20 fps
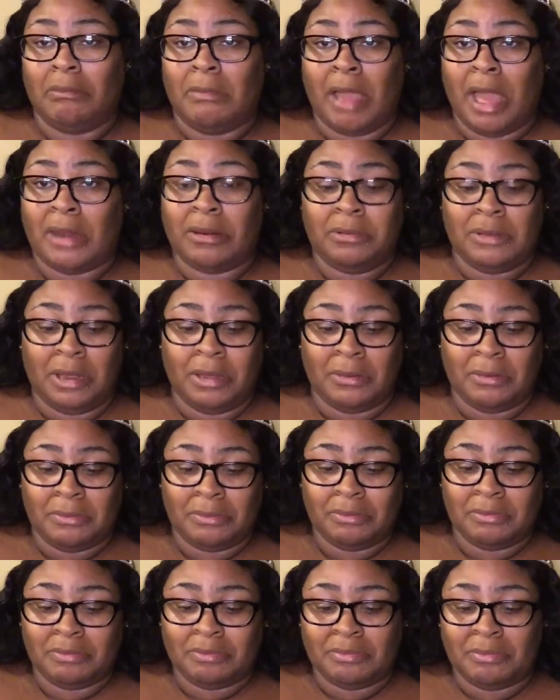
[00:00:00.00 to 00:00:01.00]
I don't know.
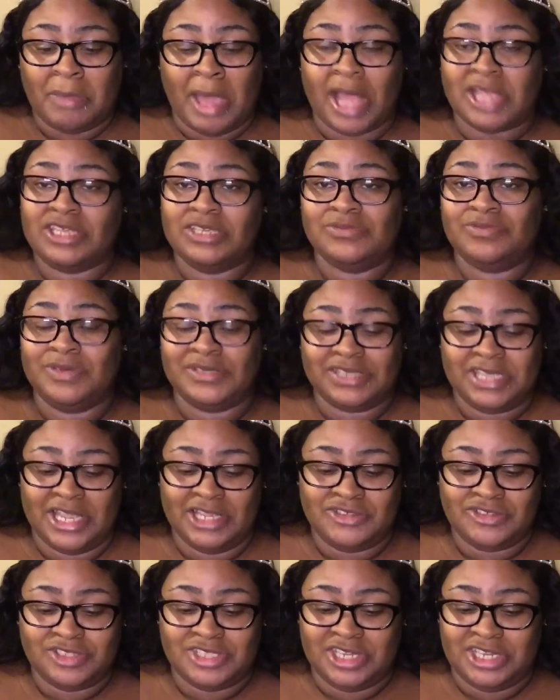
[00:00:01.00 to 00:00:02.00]
I just wasn't
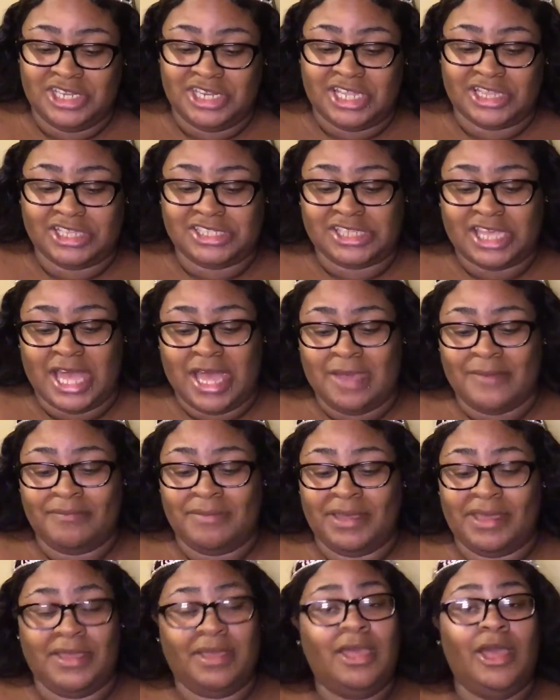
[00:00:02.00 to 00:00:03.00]
interested in at the time,
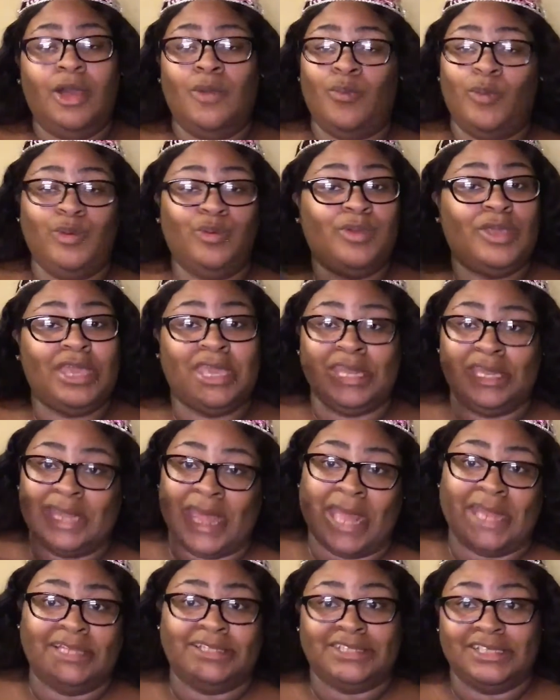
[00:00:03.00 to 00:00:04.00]
but when you get it
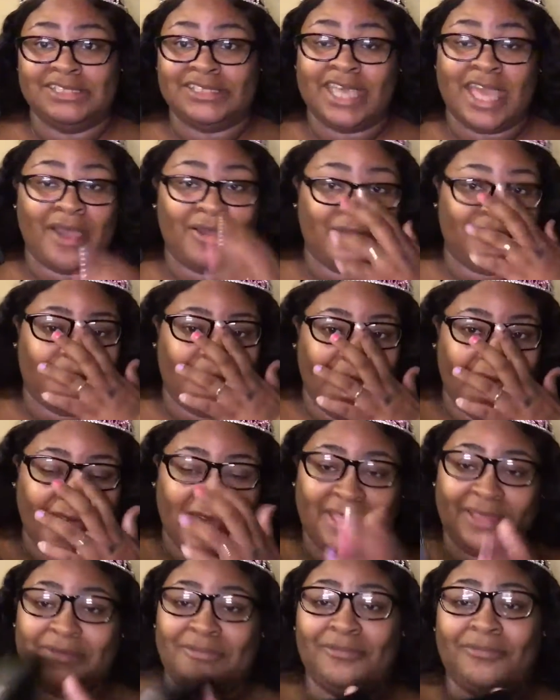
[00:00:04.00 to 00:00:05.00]
at a discounted
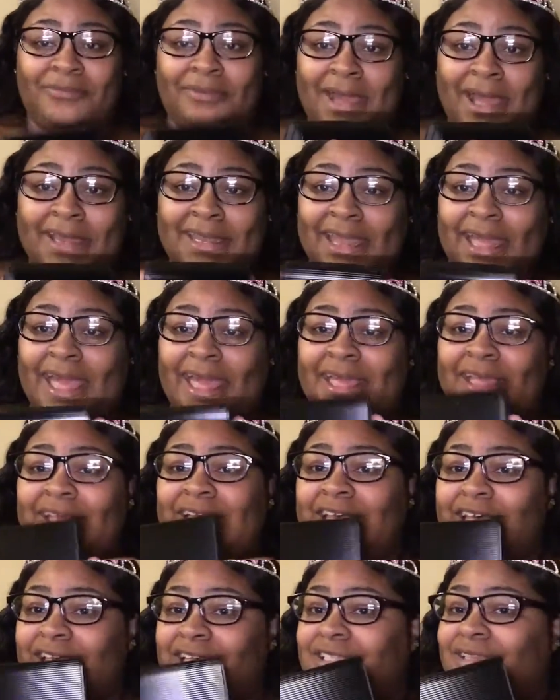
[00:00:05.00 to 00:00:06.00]
rate, why not?
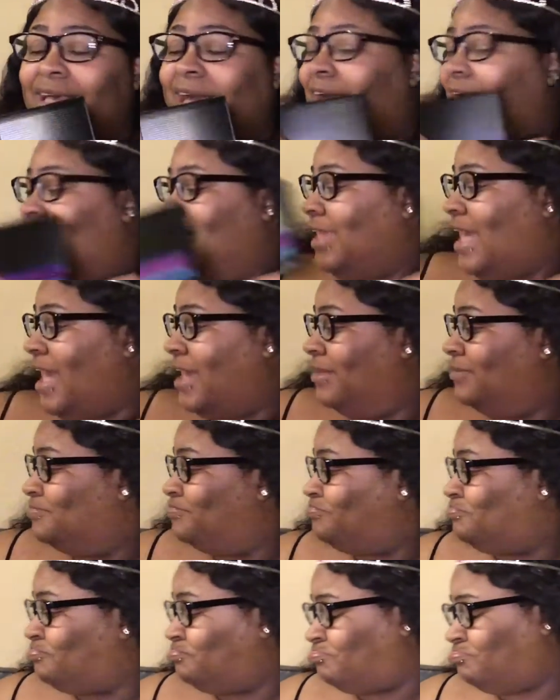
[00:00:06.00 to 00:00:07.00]
So I got that.
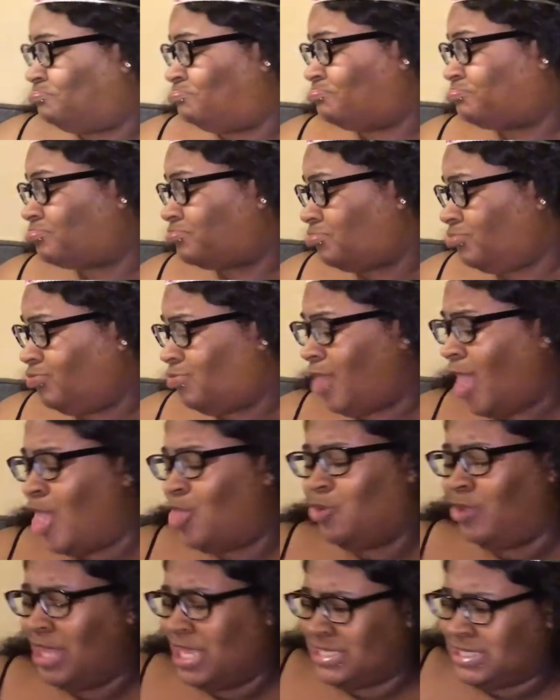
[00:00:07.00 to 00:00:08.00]
I
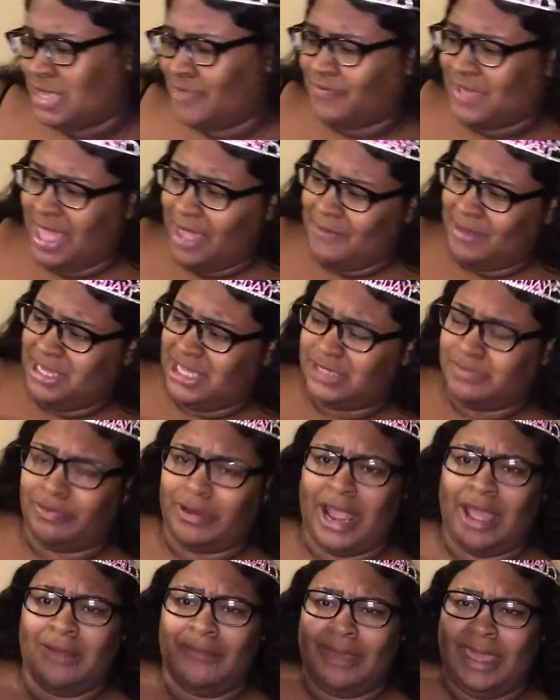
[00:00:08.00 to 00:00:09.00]
know this stuff came in this
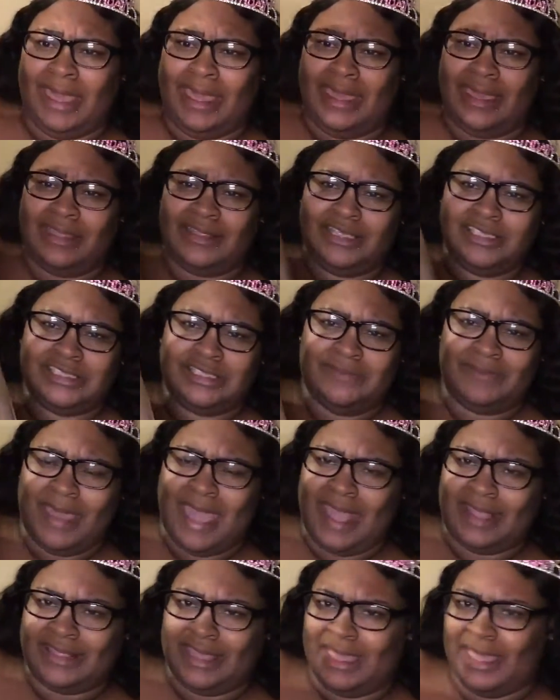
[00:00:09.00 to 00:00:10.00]
brown bag. This is the
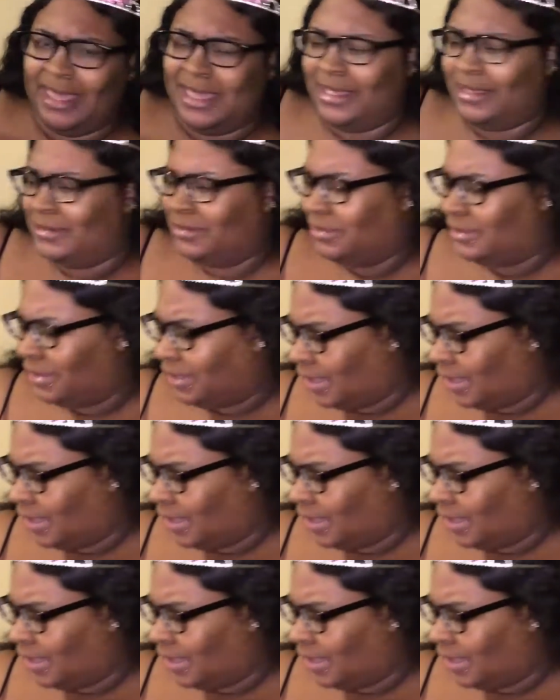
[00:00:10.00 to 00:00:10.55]
bag they had.